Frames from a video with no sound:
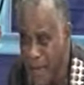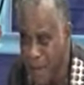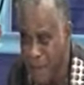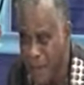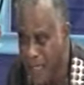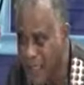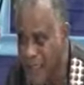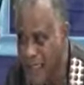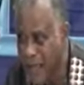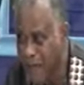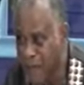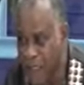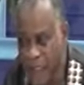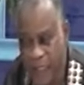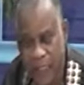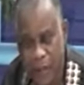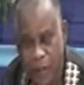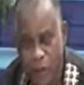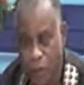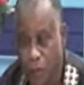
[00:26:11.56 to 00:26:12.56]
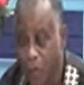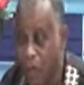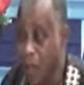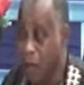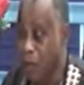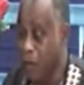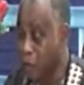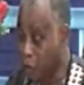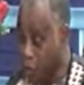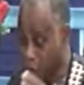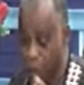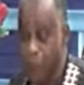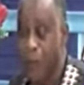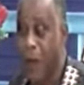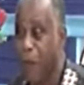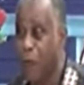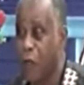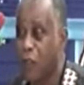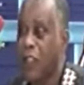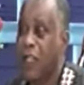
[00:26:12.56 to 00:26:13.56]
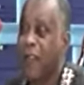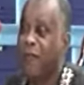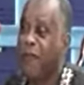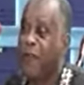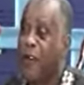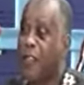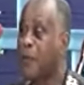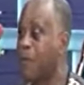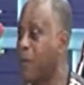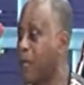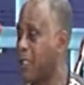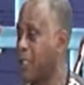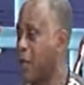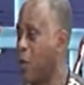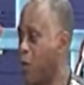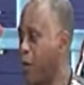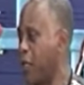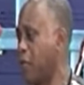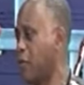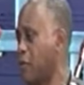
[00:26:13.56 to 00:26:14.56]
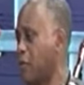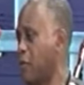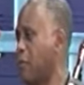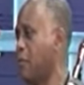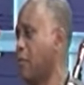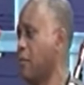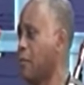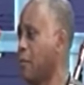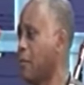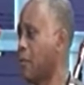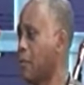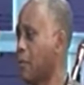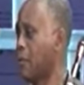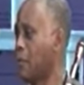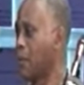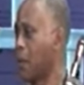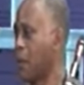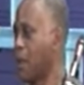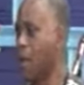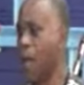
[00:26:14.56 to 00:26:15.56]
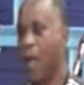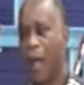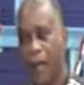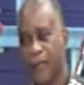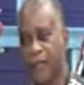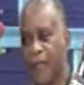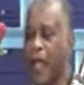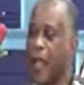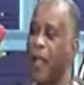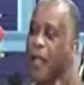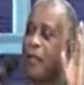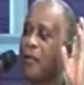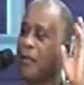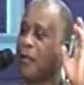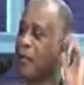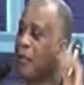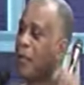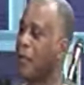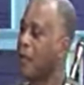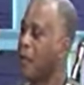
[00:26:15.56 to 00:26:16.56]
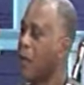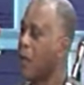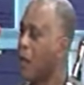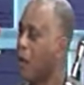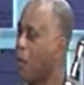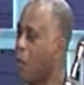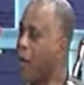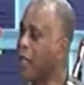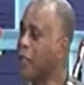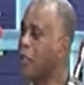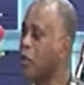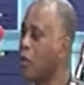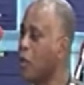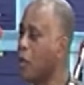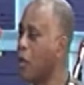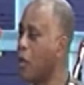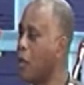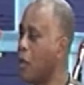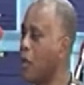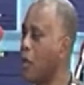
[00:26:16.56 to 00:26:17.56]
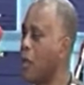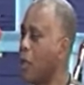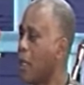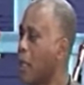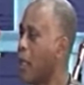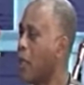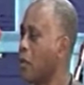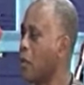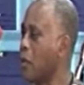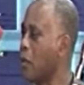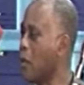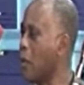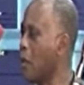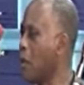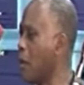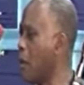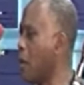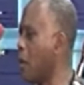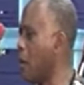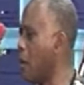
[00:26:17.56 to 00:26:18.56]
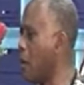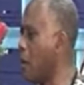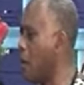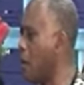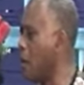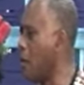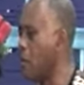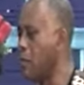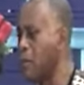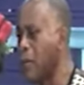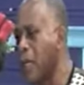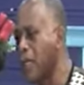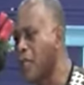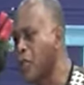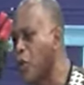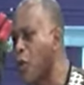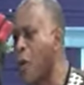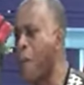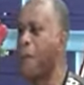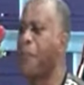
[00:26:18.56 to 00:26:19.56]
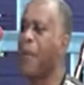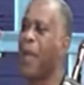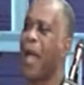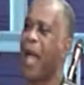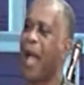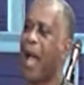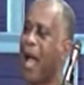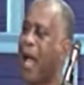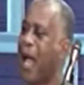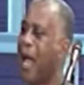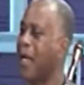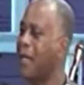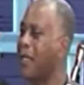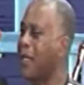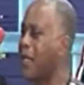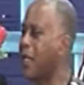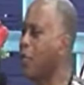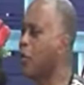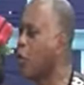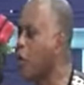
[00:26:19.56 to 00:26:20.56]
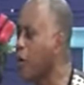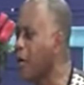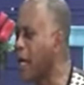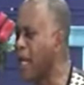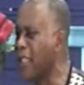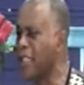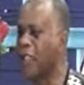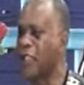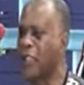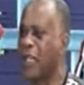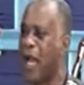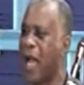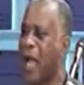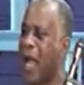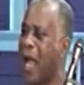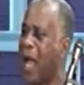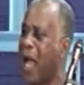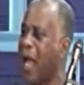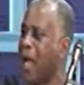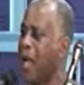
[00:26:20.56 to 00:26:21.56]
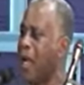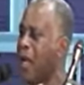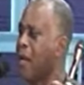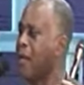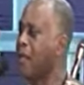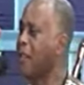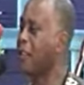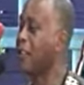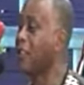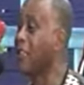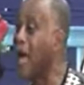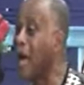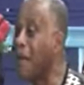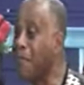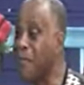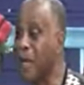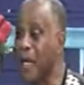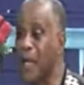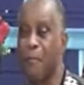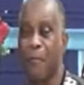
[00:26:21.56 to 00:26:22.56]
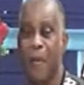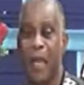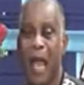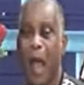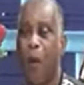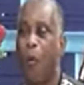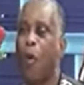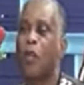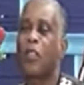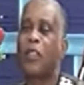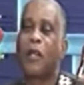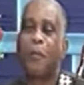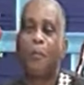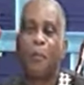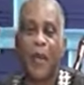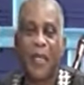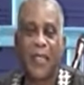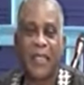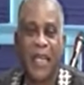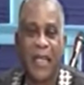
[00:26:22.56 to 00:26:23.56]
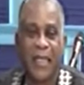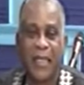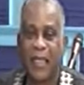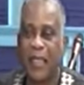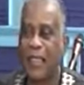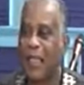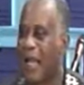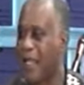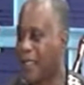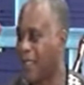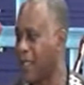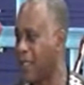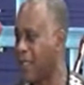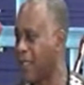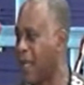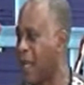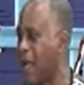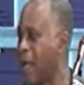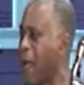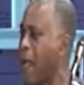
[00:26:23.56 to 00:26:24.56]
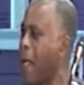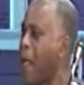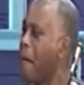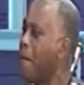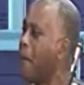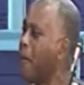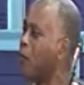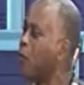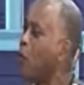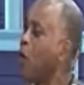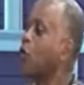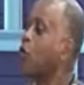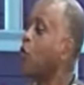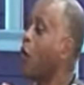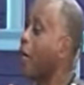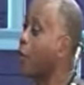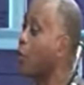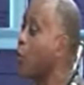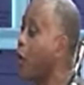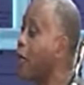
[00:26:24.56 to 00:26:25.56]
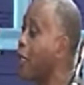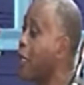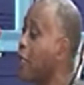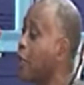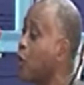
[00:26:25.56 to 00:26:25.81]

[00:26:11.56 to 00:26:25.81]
places I visited. Cuba was the first place I went to. And then went to, to Ethiopia, Indonesia, Germany. I was representing that center. But what we are doing is